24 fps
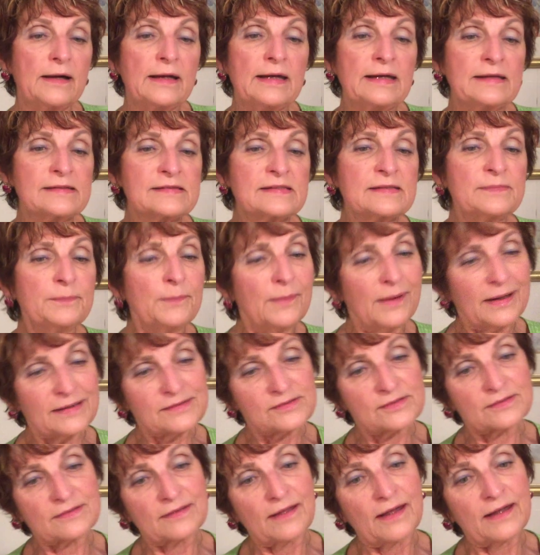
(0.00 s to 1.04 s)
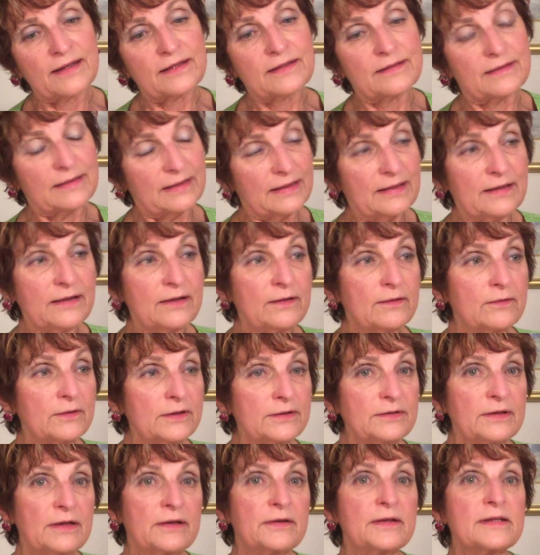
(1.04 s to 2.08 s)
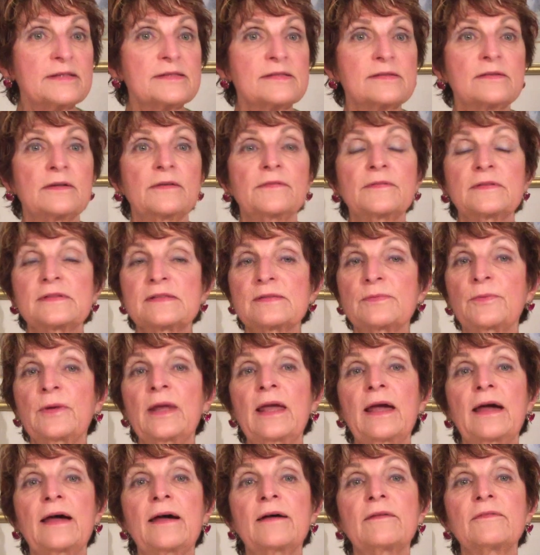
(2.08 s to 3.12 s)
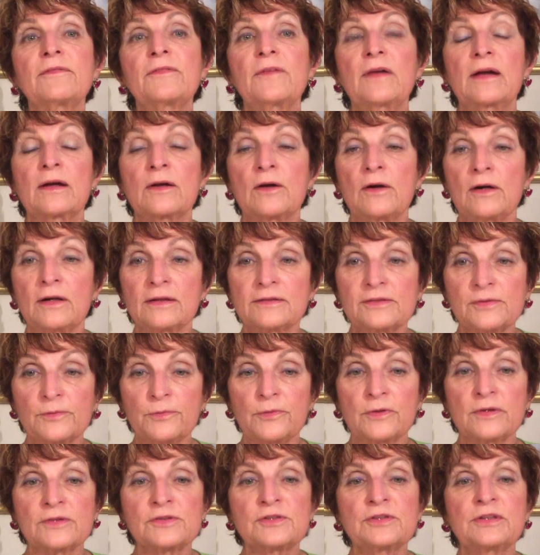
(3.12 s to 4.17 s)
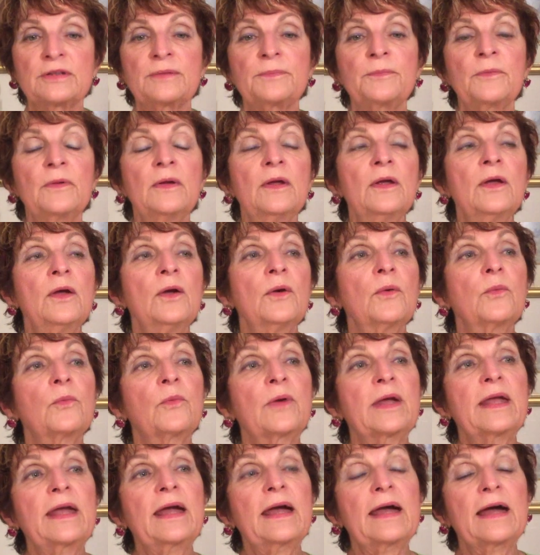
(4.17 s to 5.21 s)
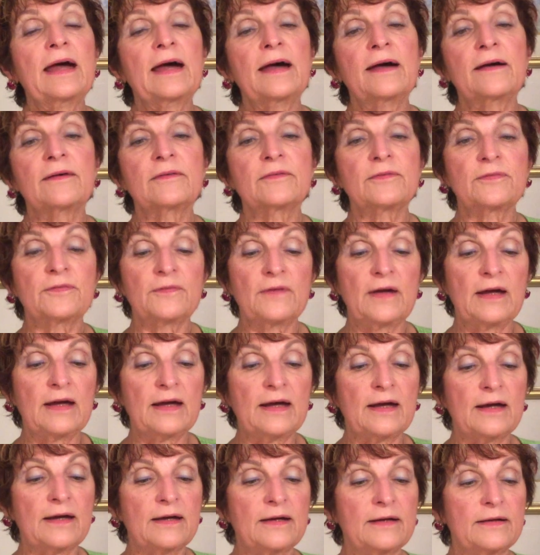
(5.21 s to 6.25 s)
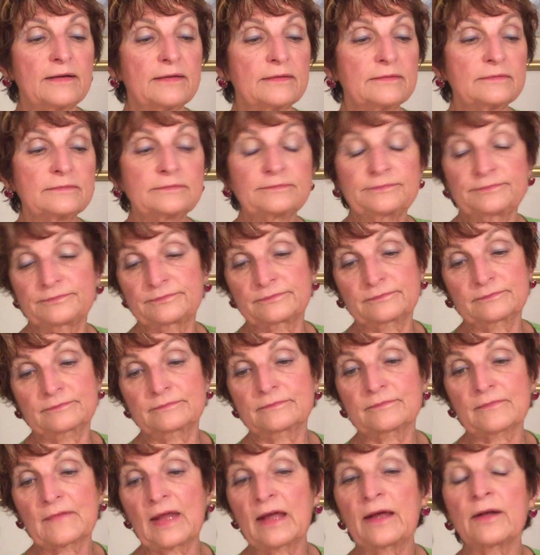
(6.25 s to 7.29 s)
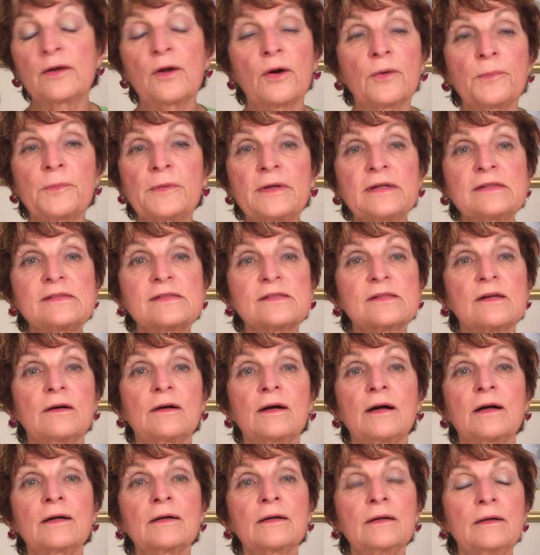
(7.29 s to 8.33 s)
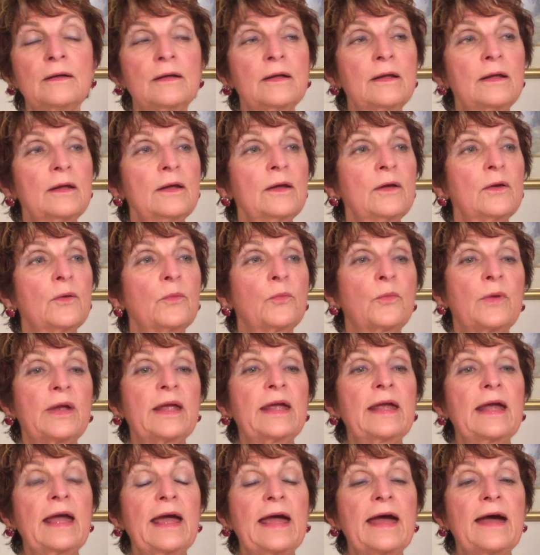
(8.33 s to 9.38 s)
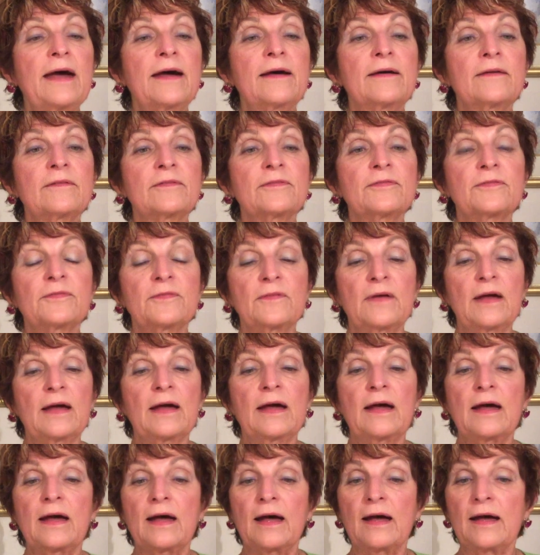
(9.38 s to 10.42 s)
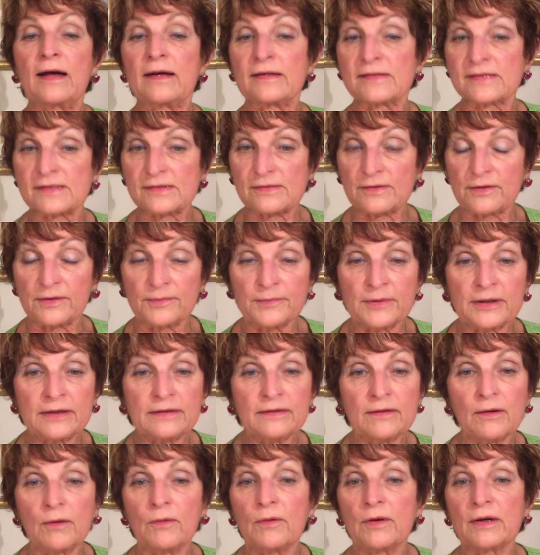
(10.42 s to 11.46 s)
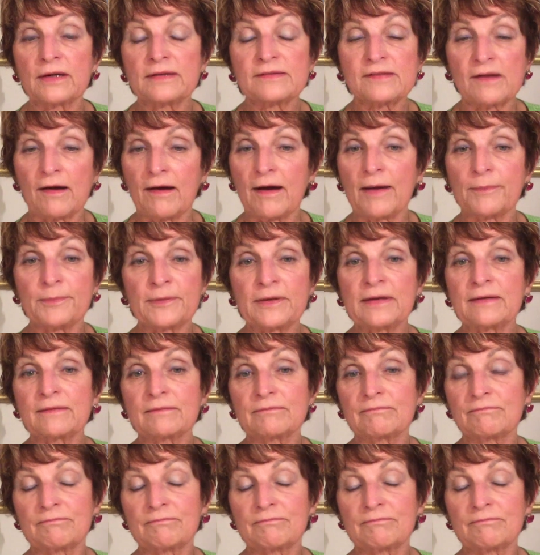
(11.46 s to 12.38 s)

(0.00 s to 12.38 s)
is much like any ordinary service. We have a call to worship, we have an opening song, we have a sermon or a topic